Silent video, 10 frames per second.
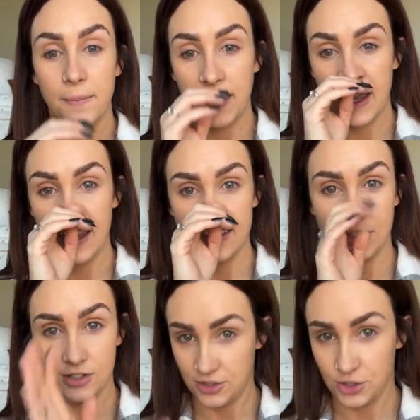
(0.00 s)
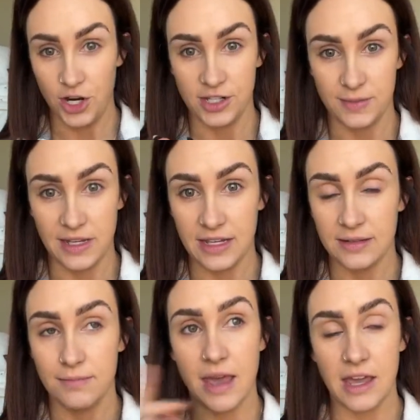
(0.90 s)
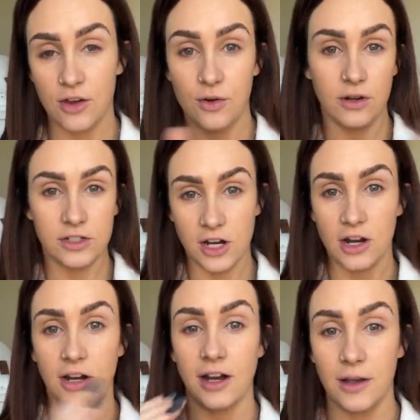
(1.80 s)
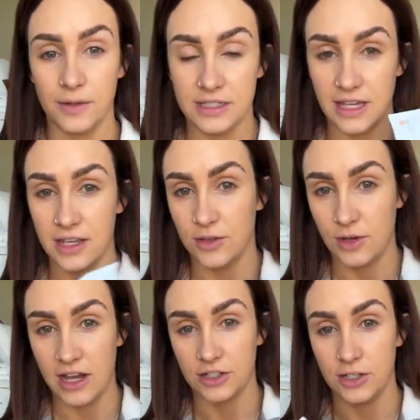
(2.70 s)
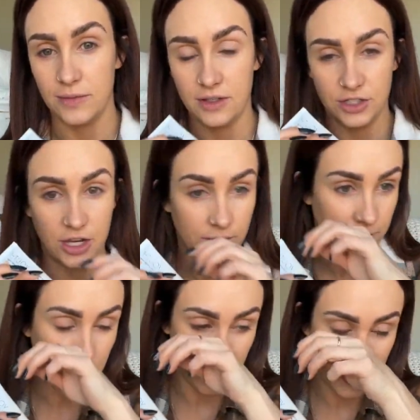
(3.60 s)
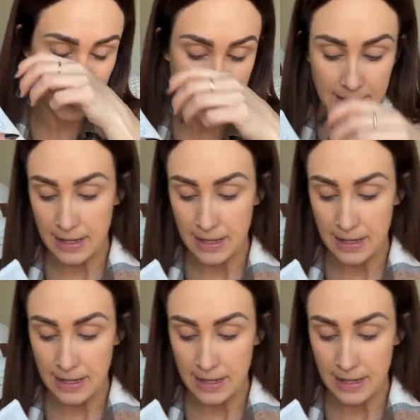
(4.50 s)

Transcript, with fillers: but just trust me, mango or darker, I would say you'd actually be shade four.